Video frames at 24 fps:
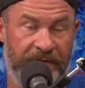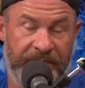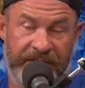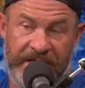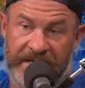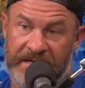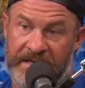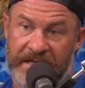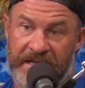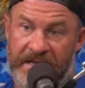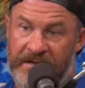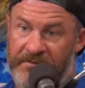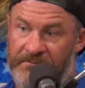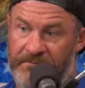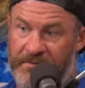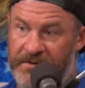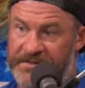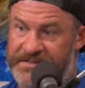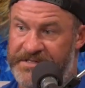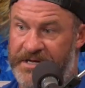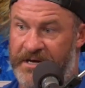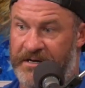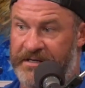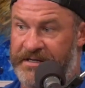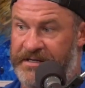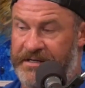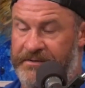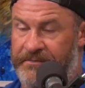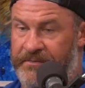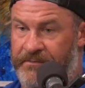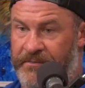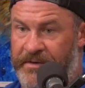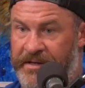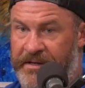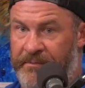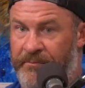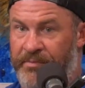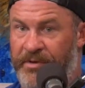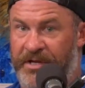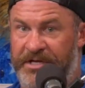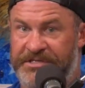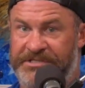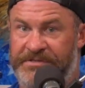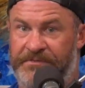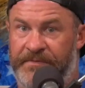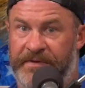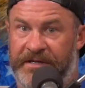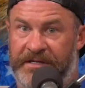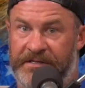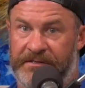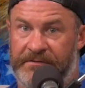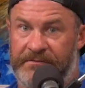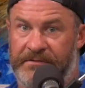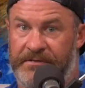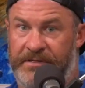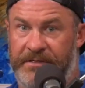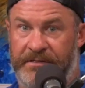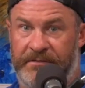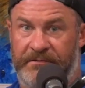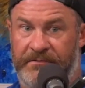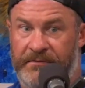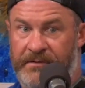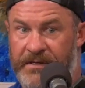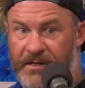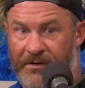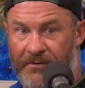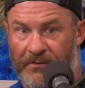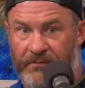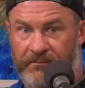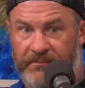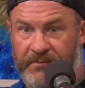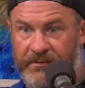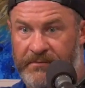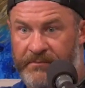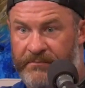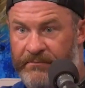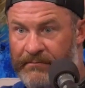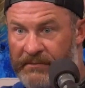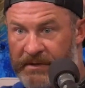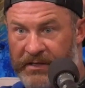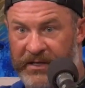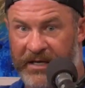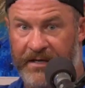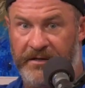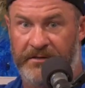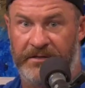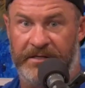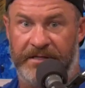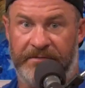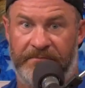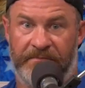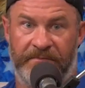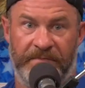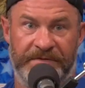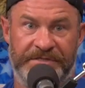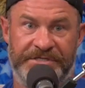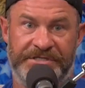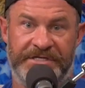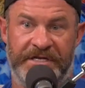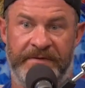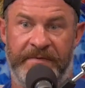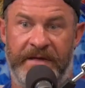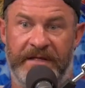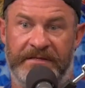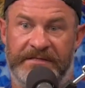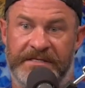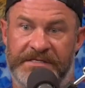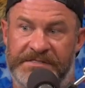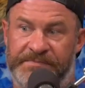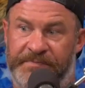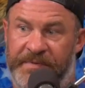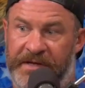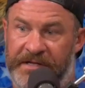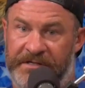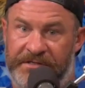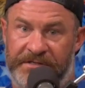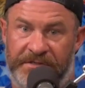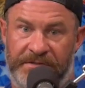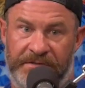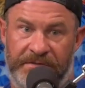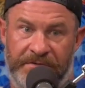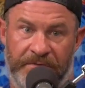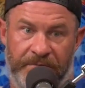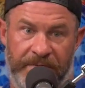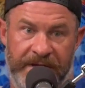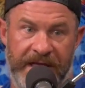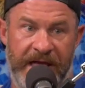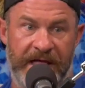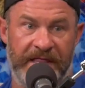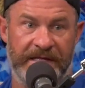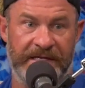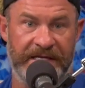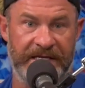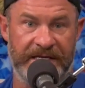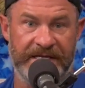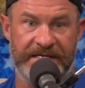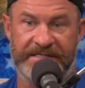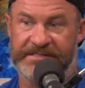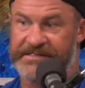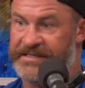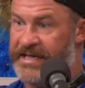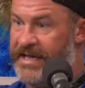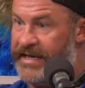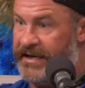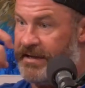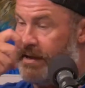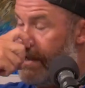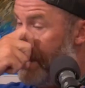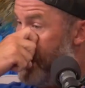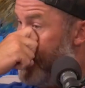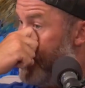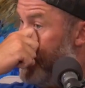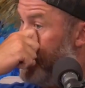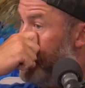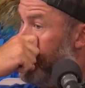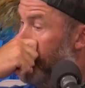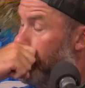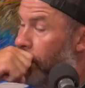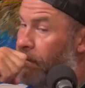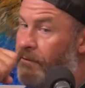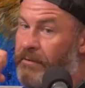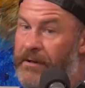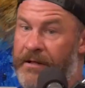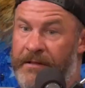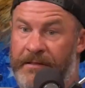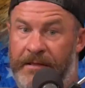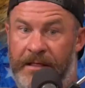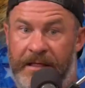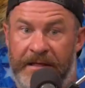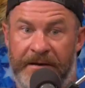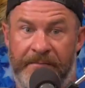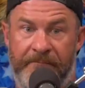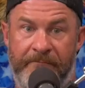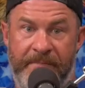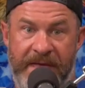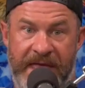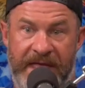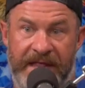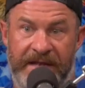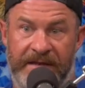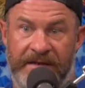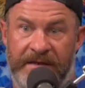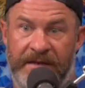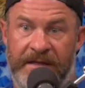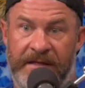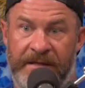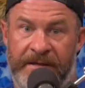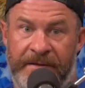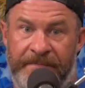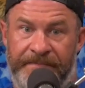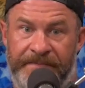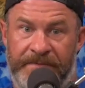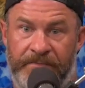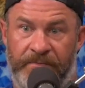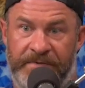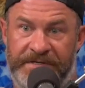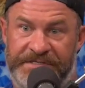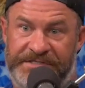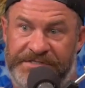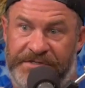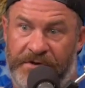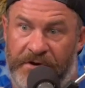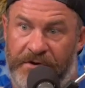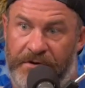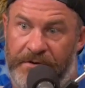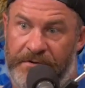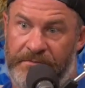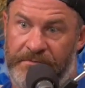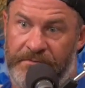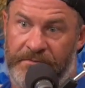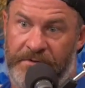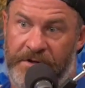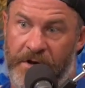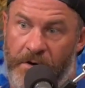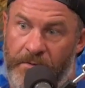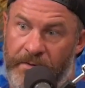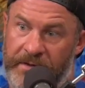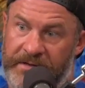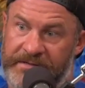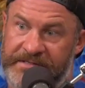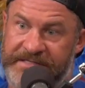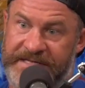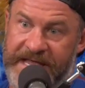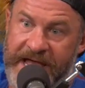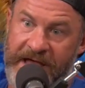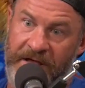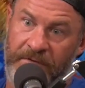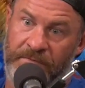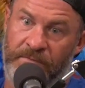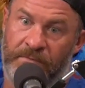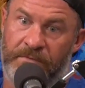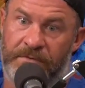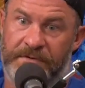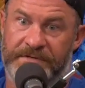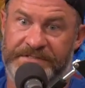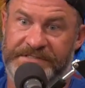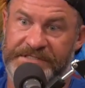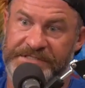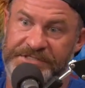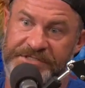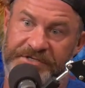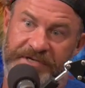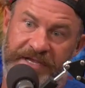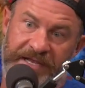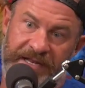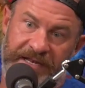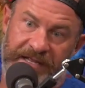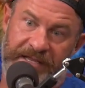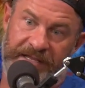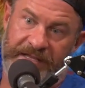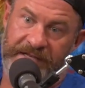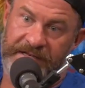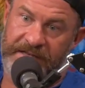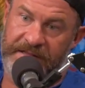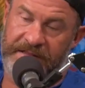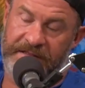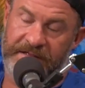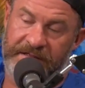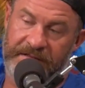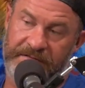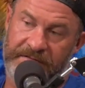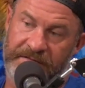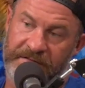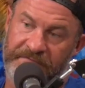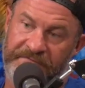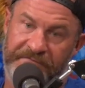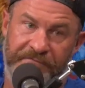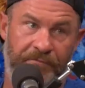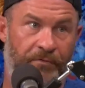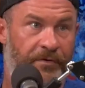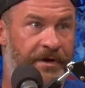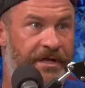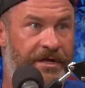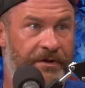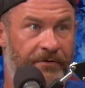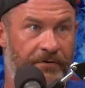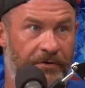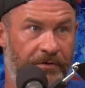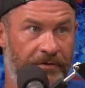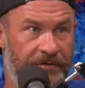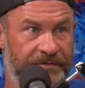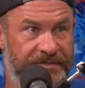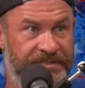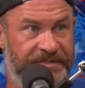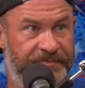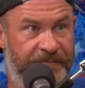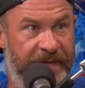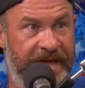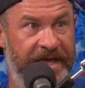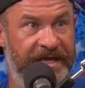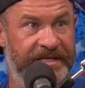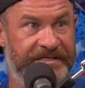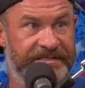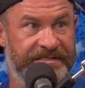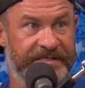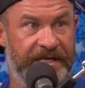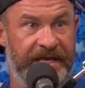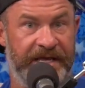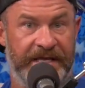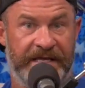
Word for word: I mean, real talk, we can blush and we can you know giggle and shit about this, but the reality is like you know a lot of men we start going downwards as you're getting into the the 40 year old space yeah.